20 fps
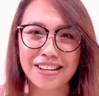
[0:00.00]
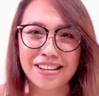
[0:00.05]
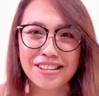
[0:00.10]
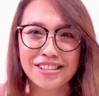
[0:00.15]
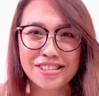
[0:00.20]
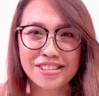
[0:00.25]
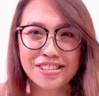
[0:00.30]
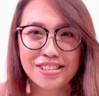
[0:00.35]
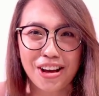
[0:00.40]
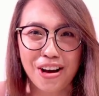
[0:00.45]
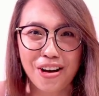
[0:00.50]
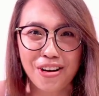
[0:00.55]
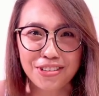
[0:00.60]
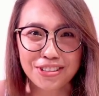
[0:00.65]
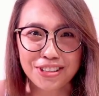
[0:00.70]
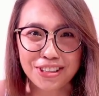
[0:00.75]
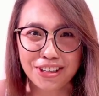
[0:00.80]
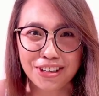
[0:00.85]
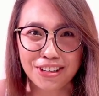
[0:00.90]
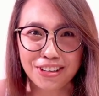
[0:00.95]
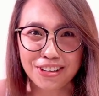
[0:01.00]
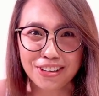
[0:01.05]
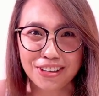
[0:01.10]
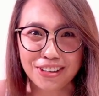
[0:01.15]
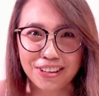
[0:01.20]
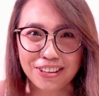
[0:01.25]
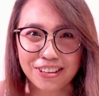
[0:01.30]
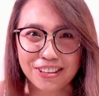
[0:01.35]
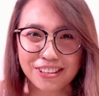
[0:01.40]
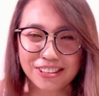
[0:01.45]
He's so
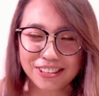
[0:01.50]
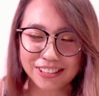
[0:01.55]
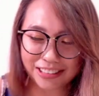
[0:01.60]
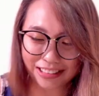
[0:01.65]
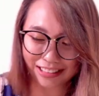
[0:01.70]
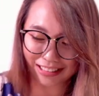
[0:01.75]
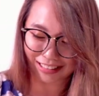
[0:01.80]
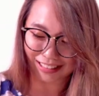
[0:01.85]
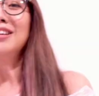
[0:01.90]
cute!